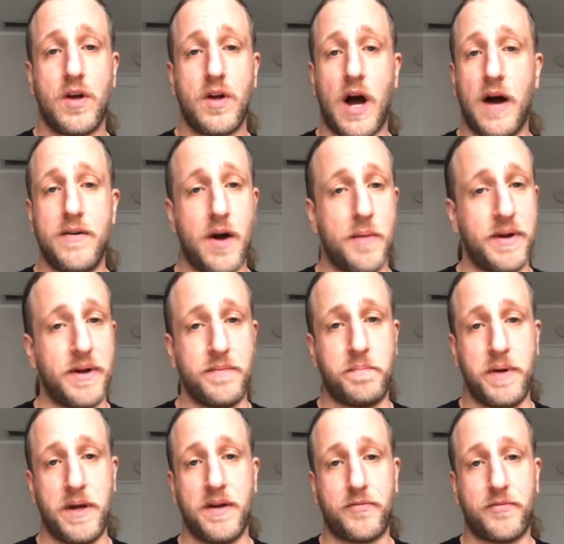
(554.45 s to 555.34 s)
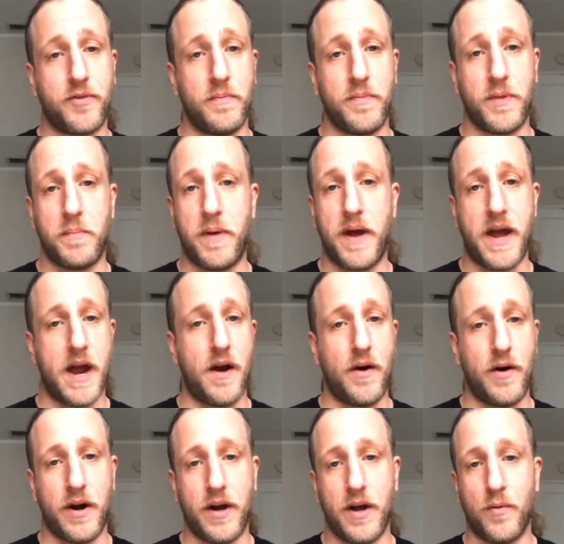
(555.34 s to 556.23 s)
Awesome. I mean, being from the Bay
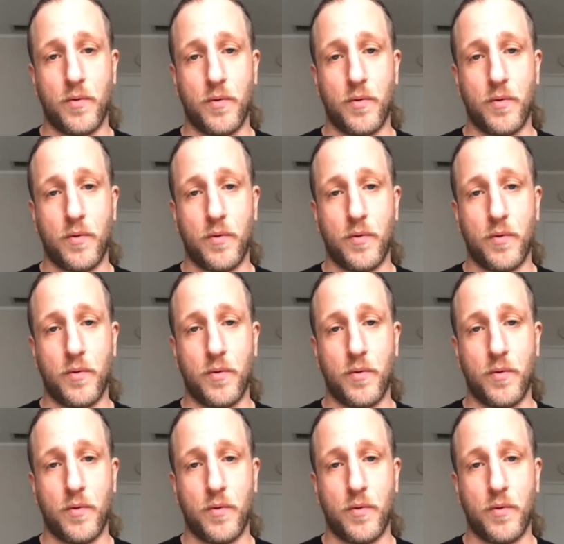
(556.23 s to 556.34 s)
Area,